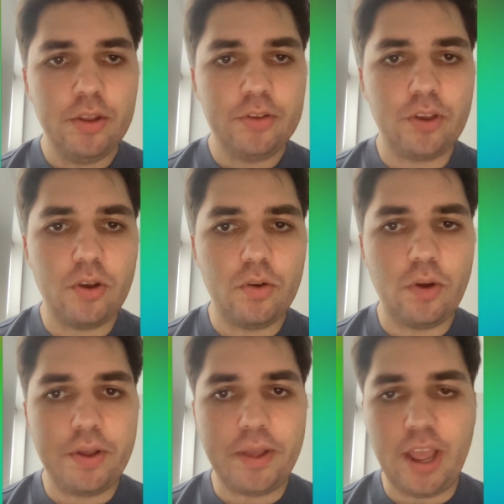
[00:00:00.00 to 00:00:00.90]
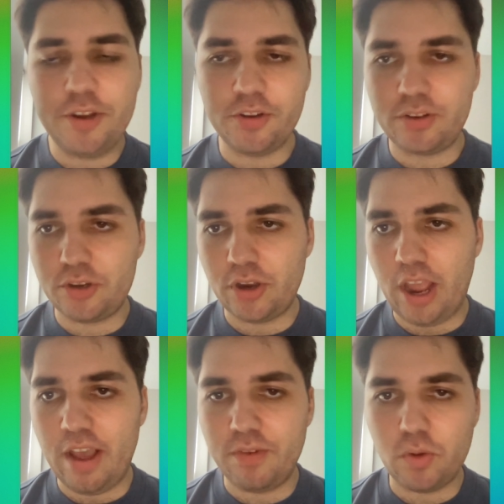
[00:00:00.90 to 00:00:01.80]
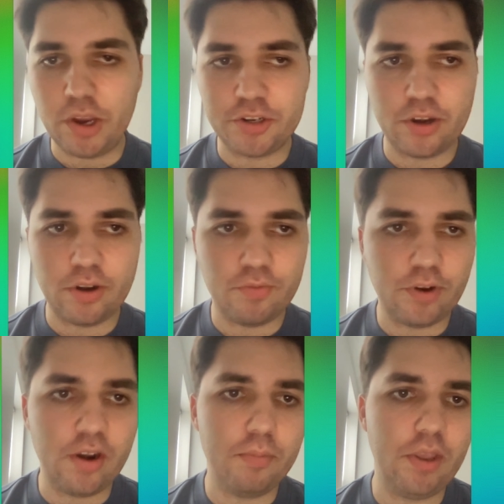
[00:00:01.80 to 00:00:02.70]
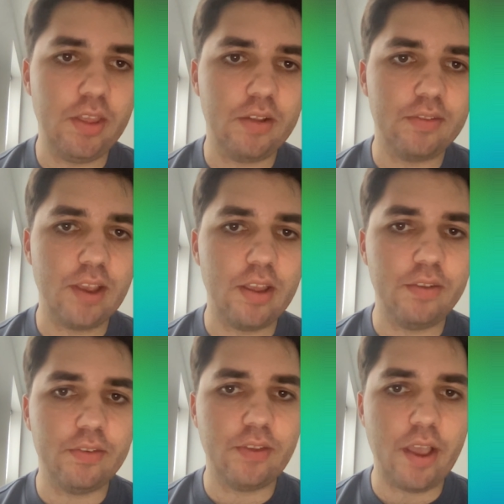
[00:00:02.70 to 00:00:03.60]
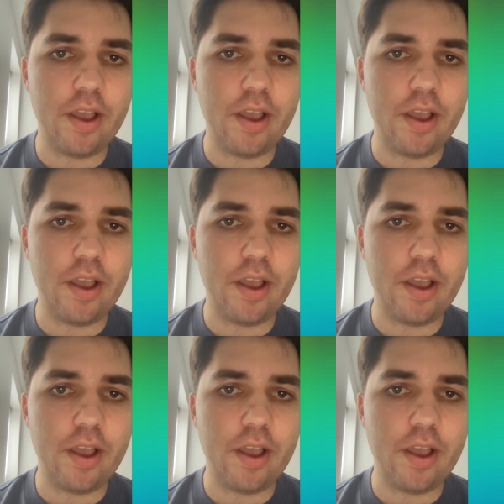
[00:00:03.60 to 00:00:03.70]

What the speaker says: So I just have a question in front of me that says